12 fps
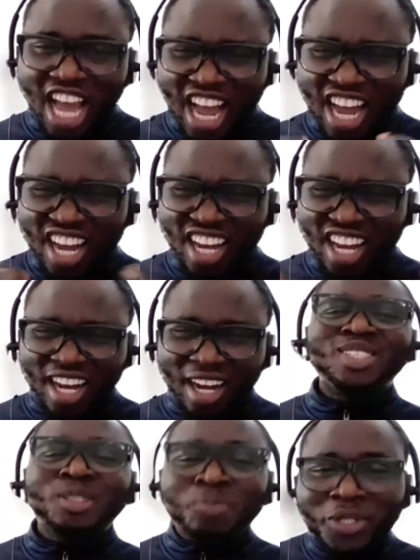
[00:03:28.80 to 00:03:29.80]
are
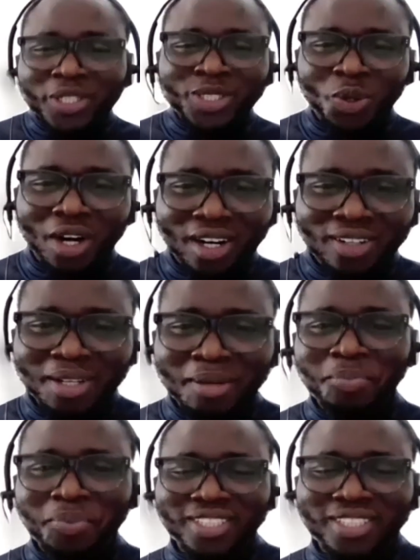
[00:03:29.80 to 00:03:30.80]
is spiritual.
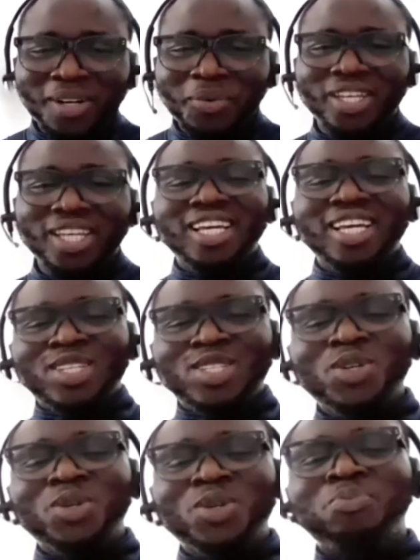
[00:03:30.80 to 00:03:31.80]
Let me put it that way.
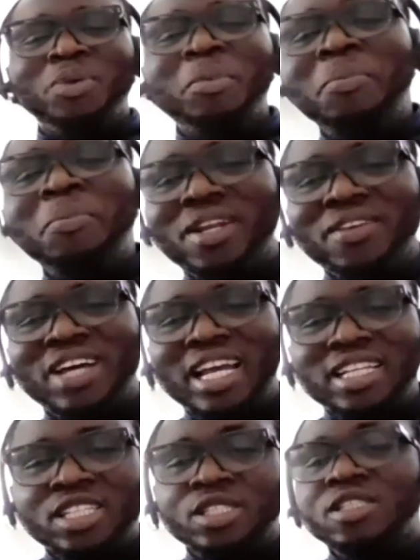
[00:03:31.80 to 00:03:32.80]
So people believe
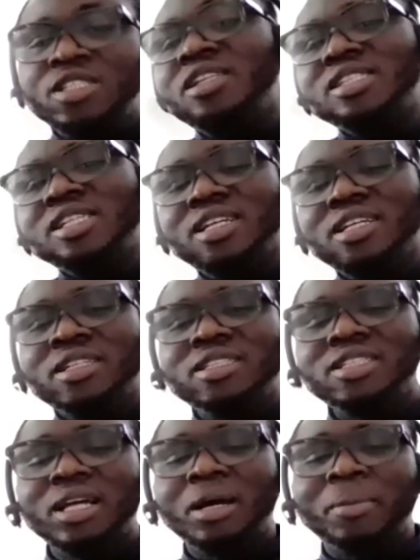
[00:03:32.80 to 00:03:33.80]
that
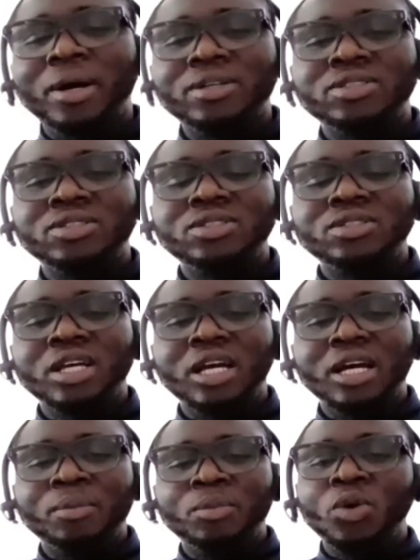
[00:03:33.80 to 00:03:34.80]
the thing about
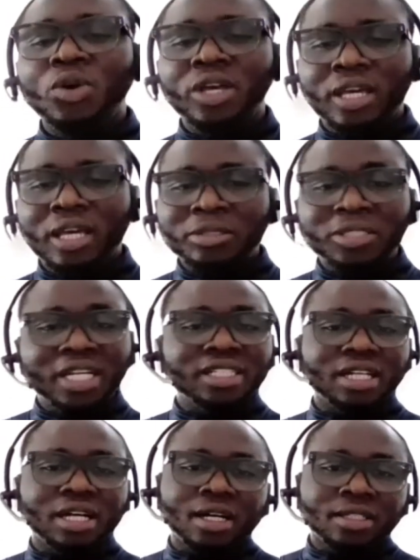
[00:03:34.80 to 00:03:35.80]
OA,
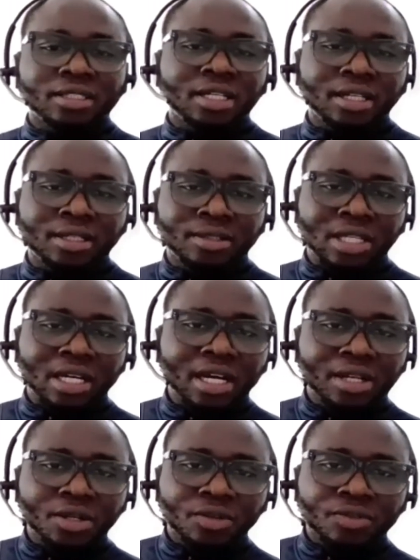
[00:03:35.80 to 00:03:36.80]
especially in our
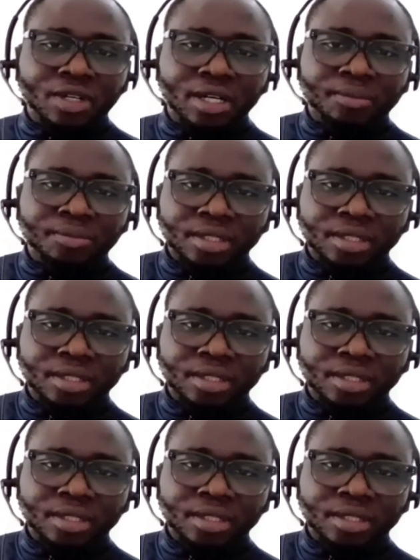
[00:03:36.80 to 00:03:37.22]
kind of